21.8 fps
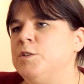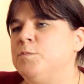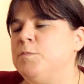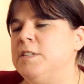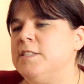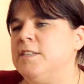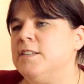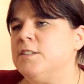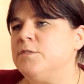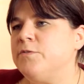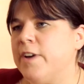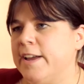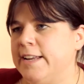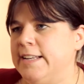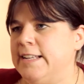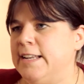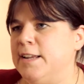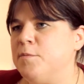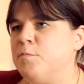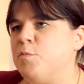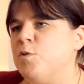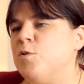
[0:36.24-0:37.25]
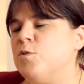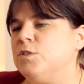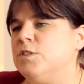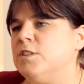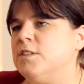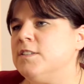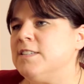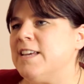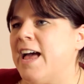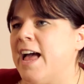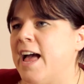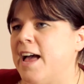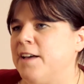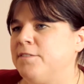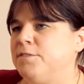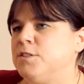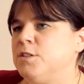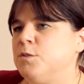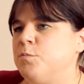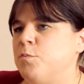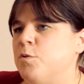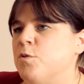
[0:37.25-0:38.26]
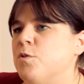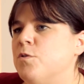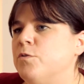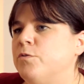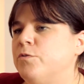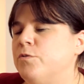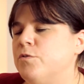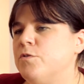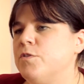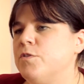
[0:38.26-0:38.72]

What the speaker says: means it's vitally important to have support for